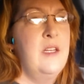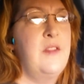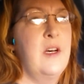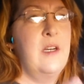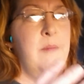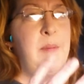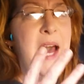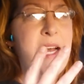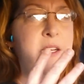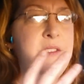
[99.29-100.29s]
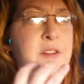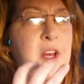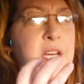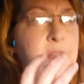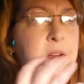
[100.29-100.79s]
the back is
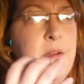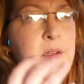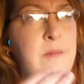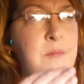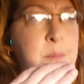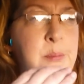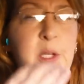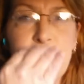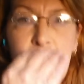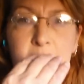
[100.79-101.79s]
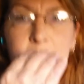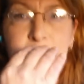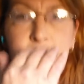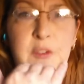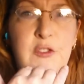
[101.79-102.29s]
like built up,
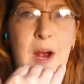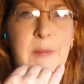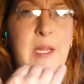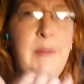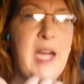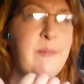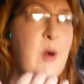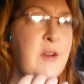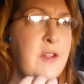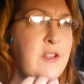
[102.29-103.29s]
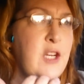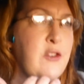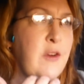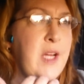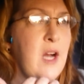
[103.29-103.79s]
so it's dropping the back part of the
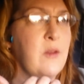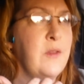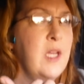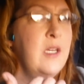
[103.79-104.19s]
denture down,